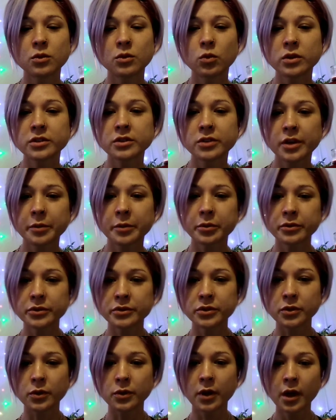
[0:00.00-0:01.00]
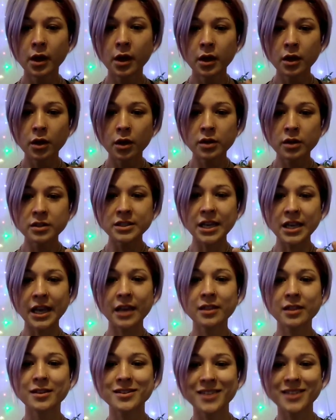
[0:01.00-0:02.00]
And once you're able to
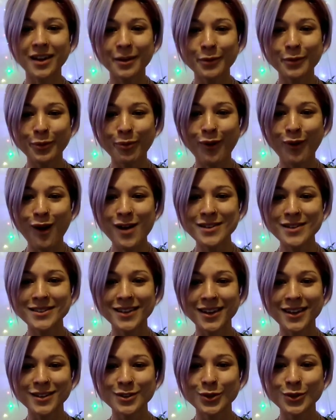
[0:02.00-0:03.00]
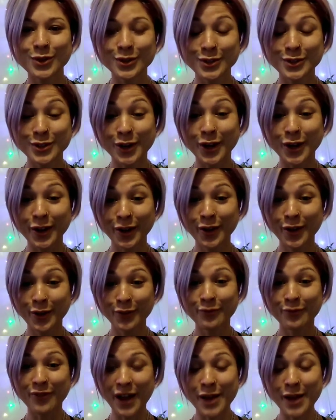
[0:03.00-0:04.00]
take the time to process, you can start
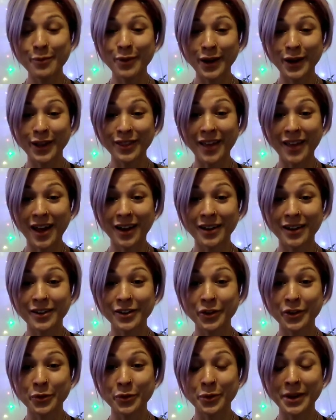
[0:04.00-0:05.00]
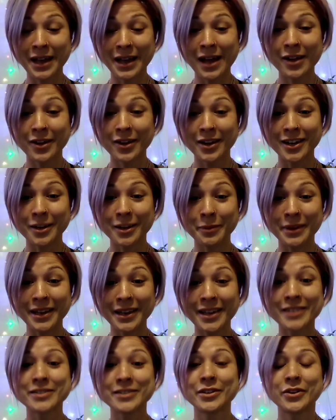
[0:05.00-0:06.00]
vibrating that into your reality to be
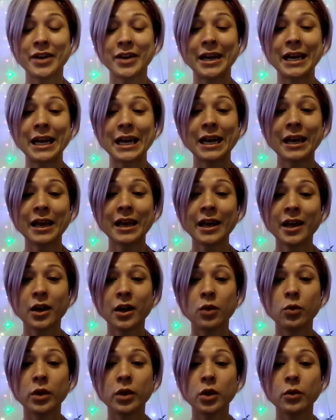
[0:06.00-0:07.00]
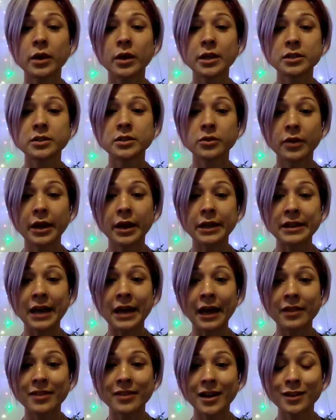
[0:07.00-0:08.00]
integrated. And when you integrate
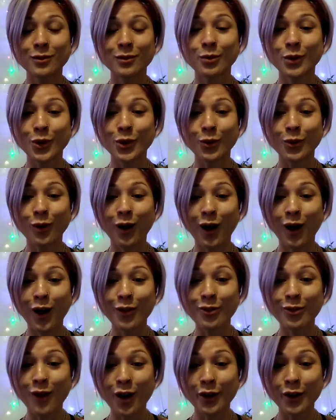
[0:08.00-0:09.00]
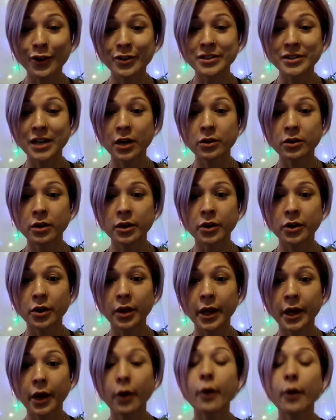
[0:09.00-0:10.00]
that, that's when you unlock your download and you're
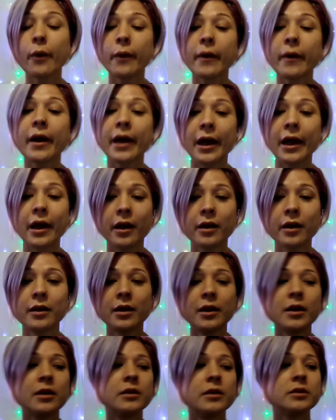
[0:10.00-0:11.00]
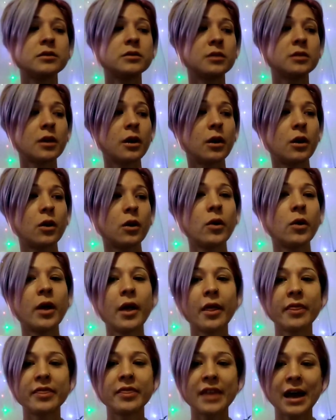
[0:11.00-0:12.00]
like, oh, okay. So
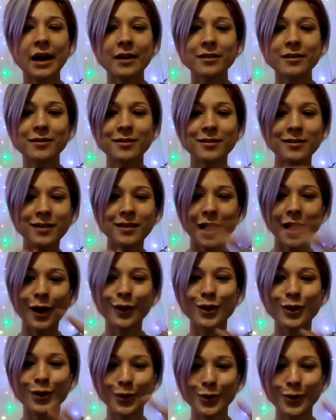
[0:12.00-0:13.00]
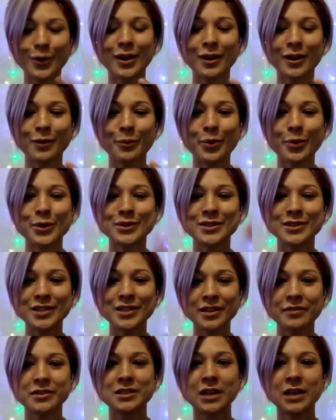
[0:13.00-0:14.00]
that's how you can
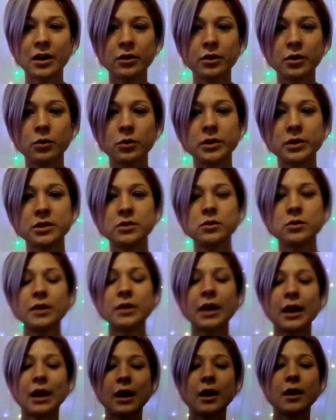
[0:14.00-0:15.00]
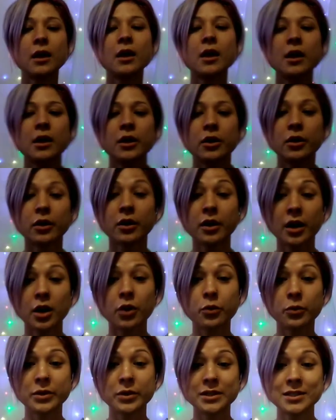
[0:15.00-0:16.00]
perceive a download once you get it. You're going
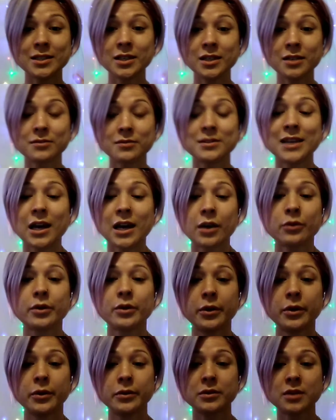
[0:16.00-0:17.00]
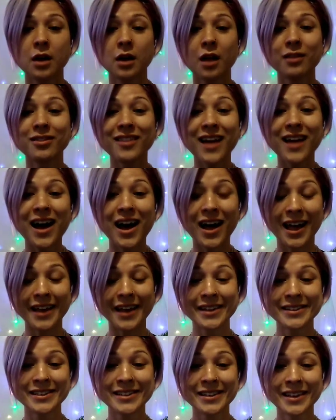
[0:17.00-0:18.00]
to receive downloads a
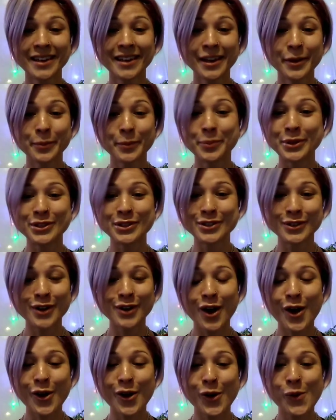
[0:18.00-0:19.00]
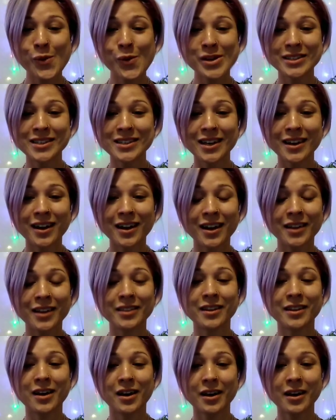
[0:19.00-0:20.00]
lot, but you're not always going to
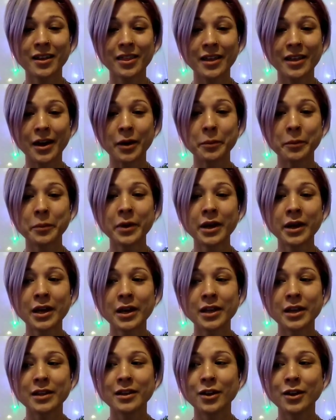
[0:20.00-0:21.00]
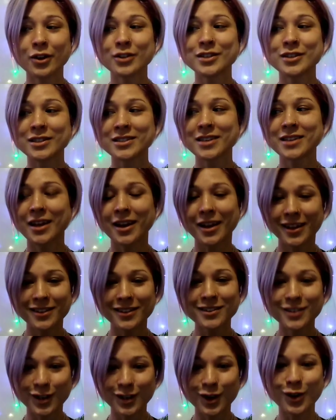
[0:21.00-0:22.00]
unlock them. You're just going to,
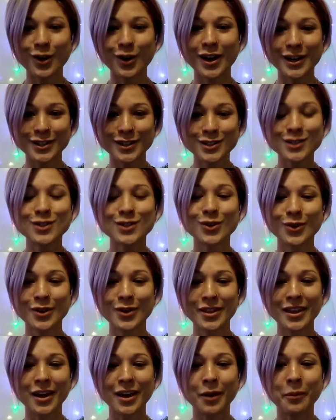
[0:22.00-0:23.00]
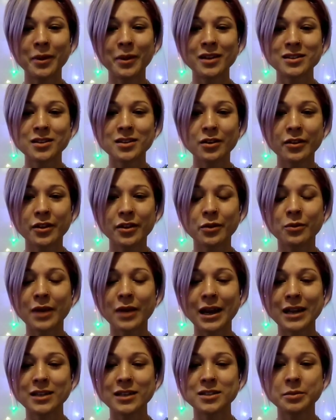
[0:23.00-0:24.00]
you know, kind of store them until they're
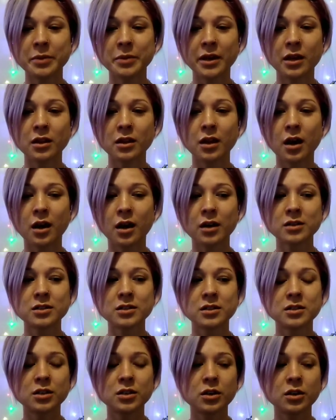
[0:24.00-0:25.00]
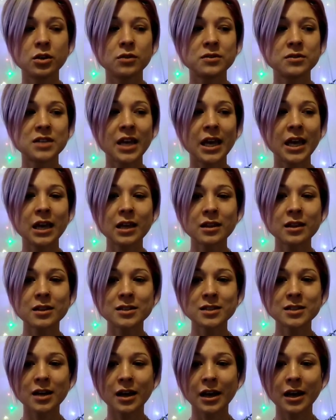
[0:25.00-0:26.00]
ready to be unlocked, until you've taken the
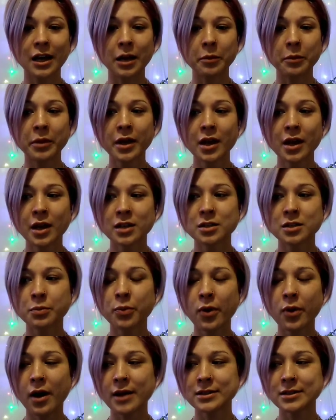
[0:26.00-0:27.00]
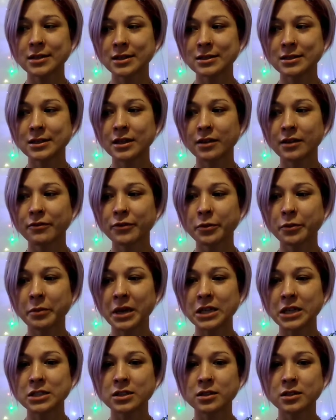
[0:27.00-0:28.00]
time to process the
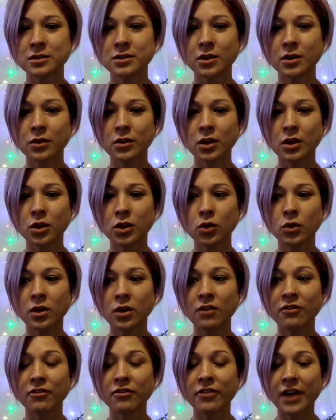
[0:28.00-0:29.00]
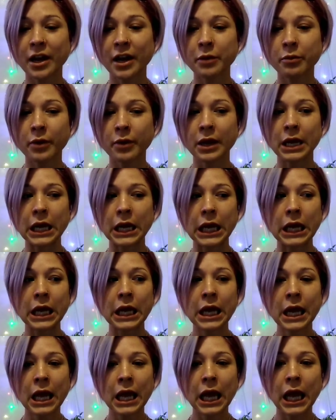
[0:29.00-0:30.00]
information so that you can vibrate it
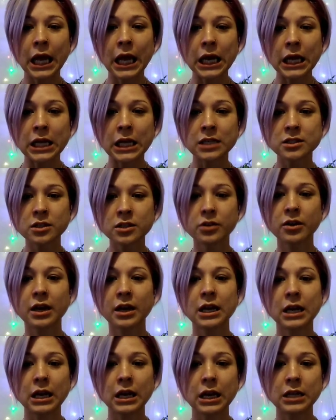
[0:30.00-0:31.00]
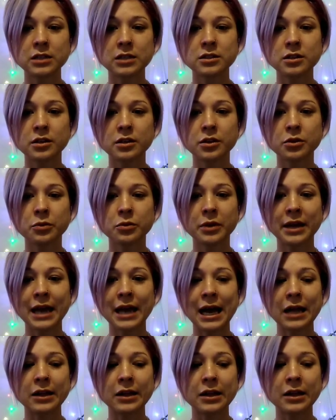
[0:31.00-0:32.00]
and integrate it into your
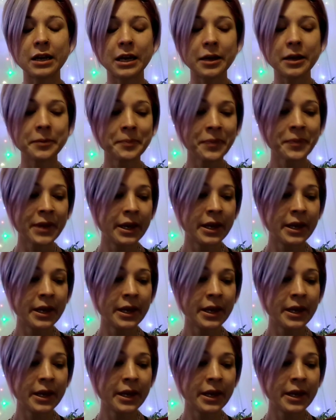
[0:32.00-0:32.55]
reality.